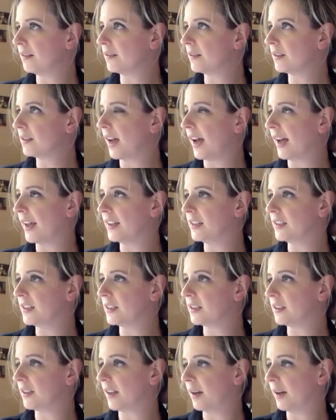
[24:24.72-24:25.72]
and
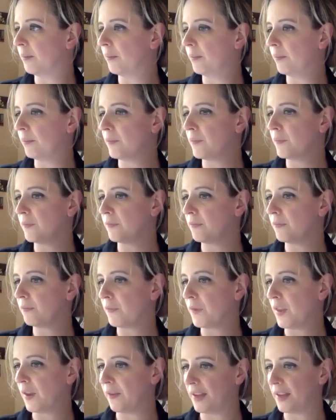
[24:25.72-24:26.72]
um,
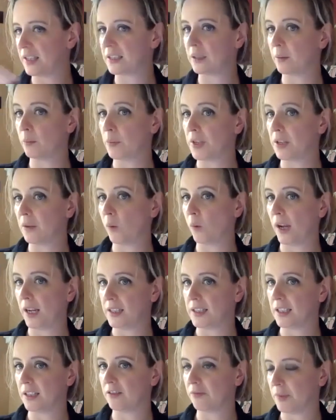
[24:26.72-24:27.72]
then there's somebody
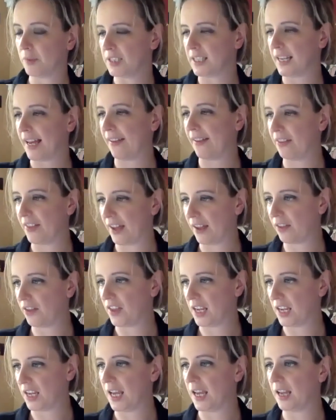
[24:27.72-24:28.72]
waiting for me to hand that
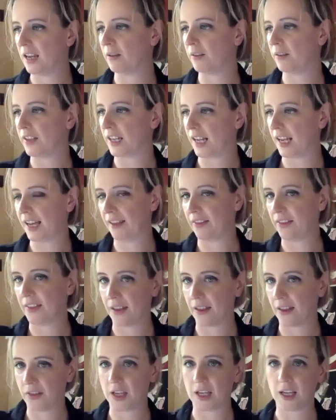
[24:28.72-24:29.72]
thing in, and then I hand
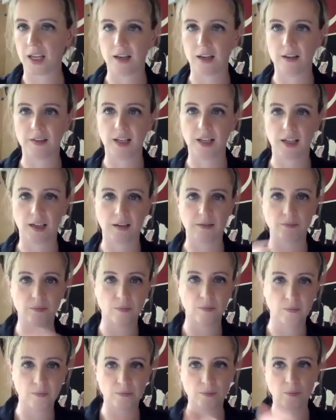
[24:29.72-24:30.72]
that thing in, and then I
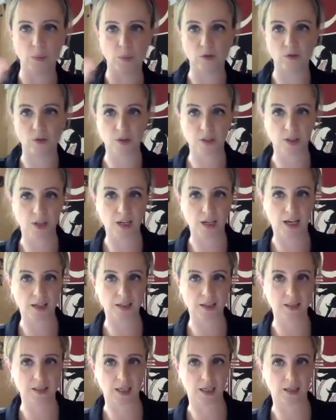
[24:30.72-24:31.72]
move on to the
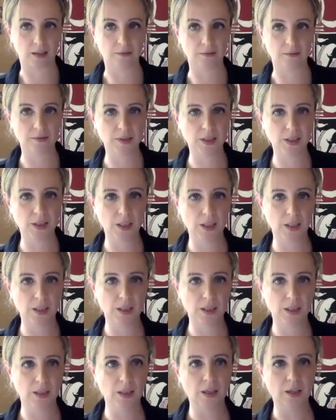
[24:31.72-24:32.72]
next thing.
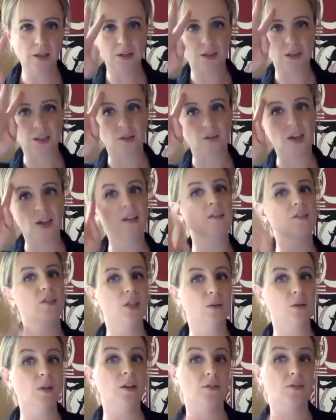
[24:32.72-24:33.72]
So that
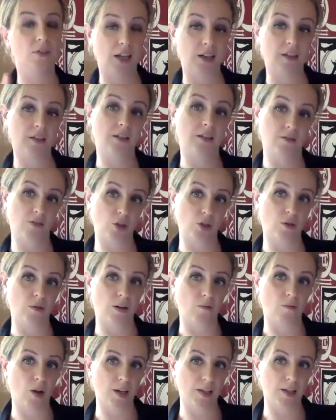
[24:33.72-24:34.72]
so in, that's
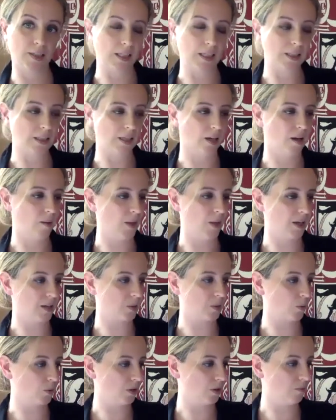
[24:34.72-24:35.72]
during writing time.
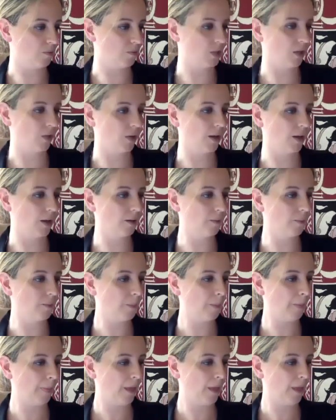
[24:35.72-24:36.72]
That's what I'm doing.
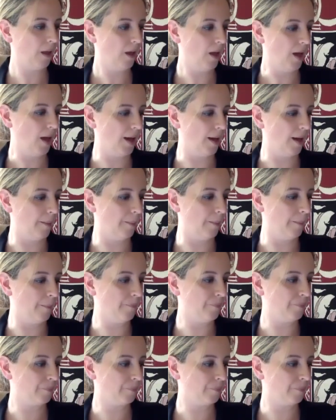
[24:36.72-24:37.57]
Um,